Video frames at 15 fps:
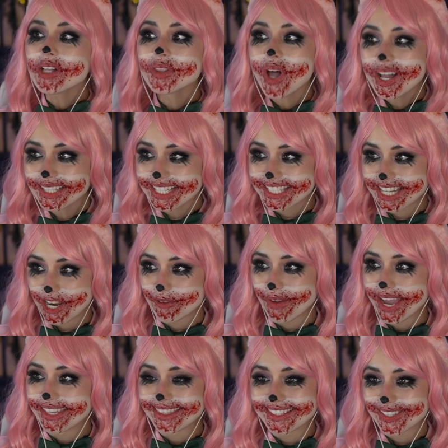lot less
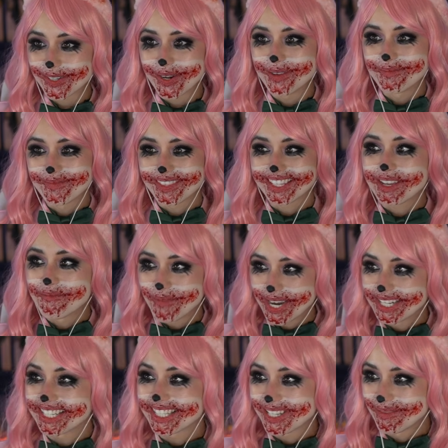terrifying this stream
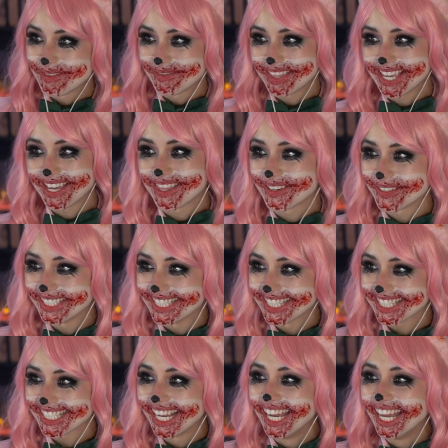compared to some of the other ones.
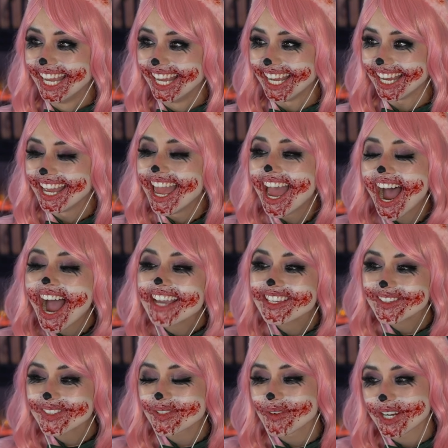I
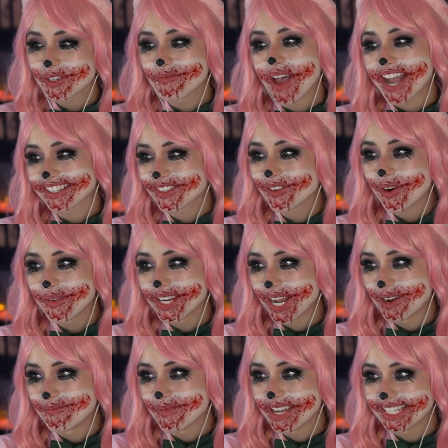used to watch MASH growing
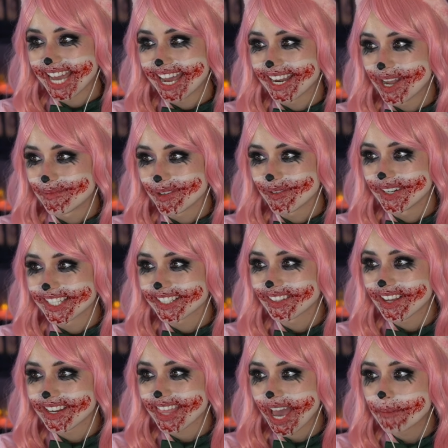up. My dad had me watch a
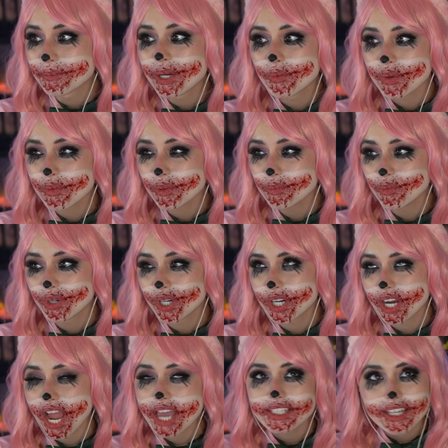lot of that, but
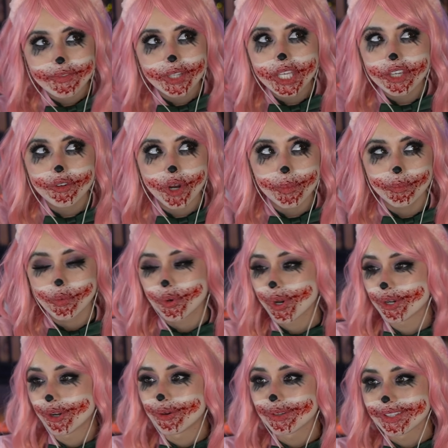I definitely grew up more on
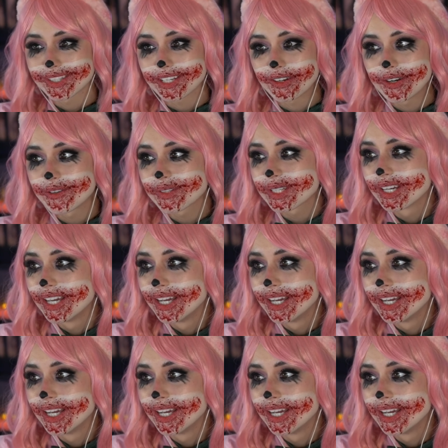Hogan's Heroes.